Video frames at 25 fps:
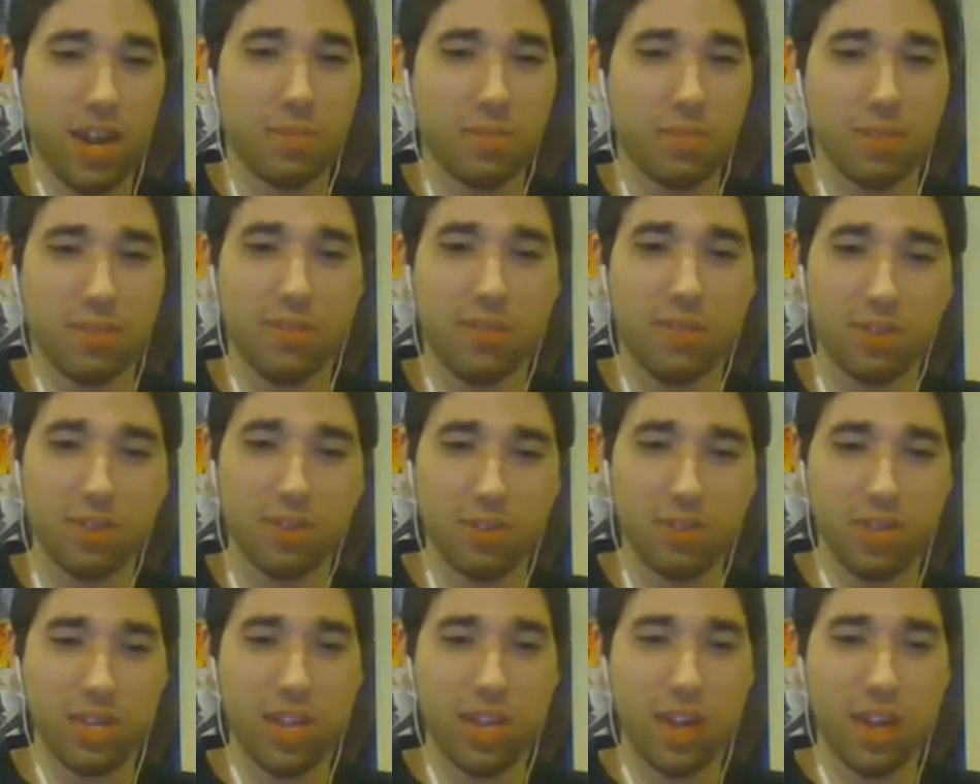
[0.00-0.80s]
is
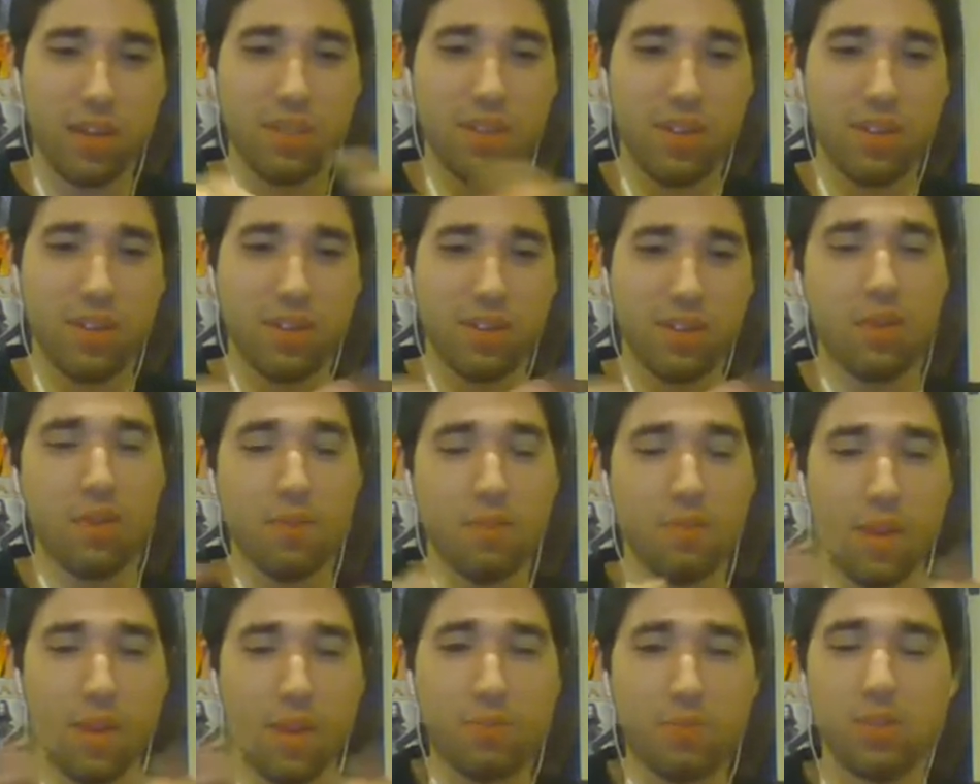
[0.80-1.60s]
officially Kevin, and all
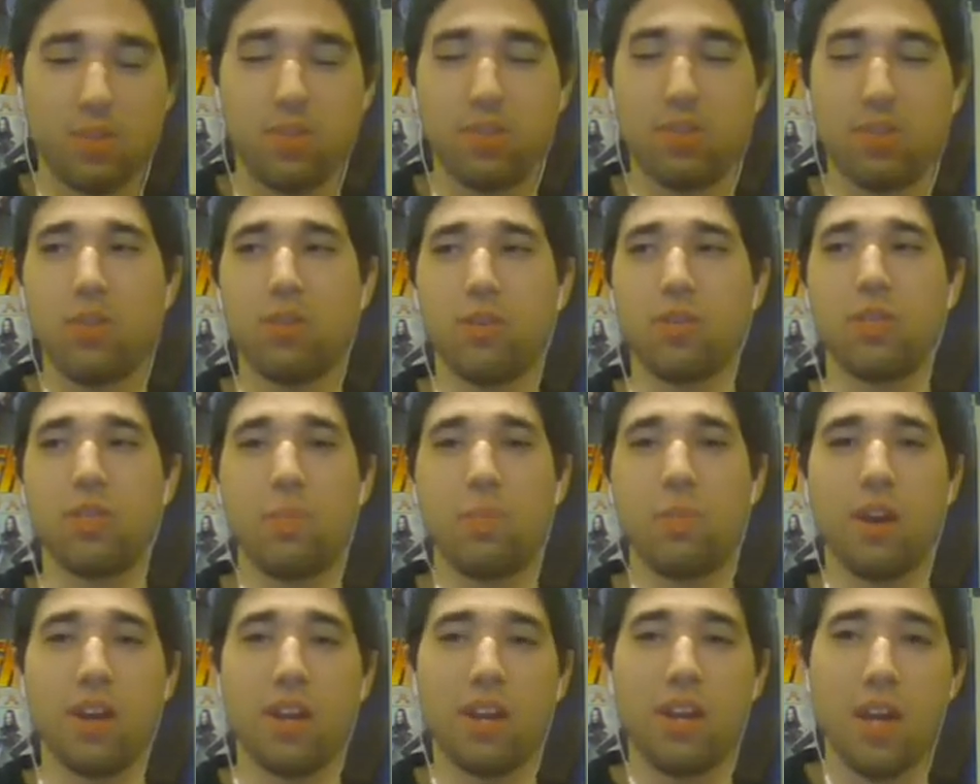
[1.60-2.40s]
the memes and jokes
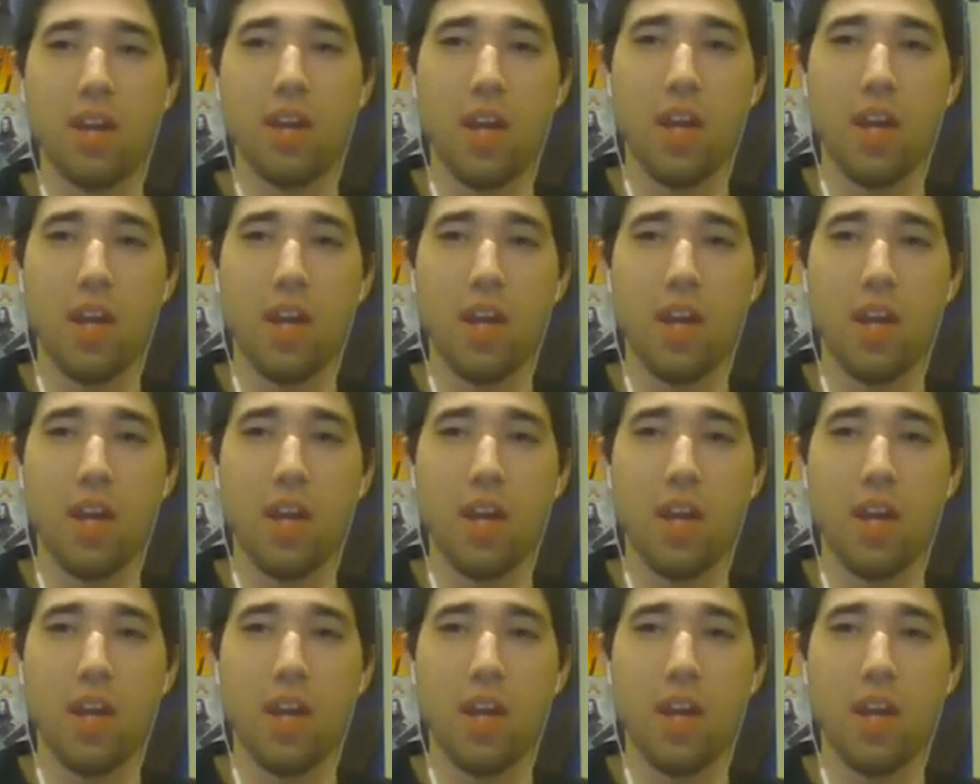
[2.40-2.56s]
about it.